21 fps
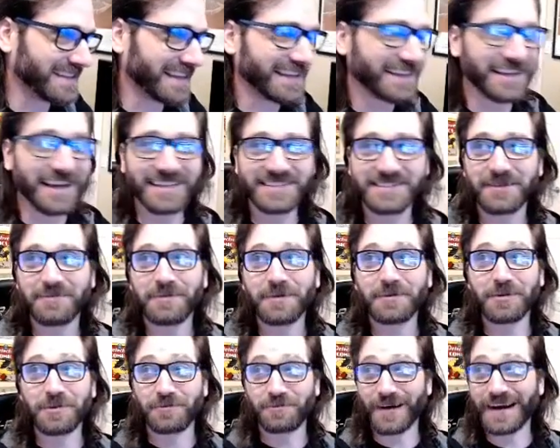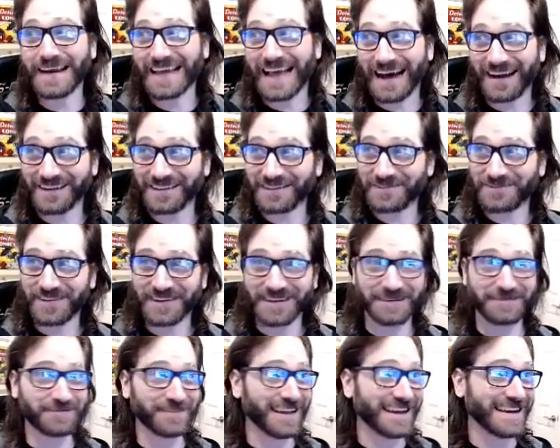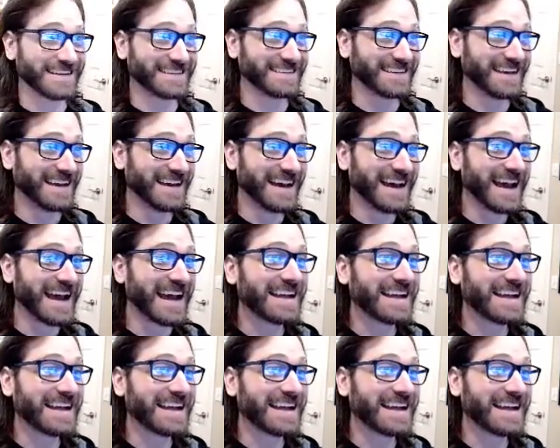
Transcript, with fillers: Now you got some people who break out of the fucking place,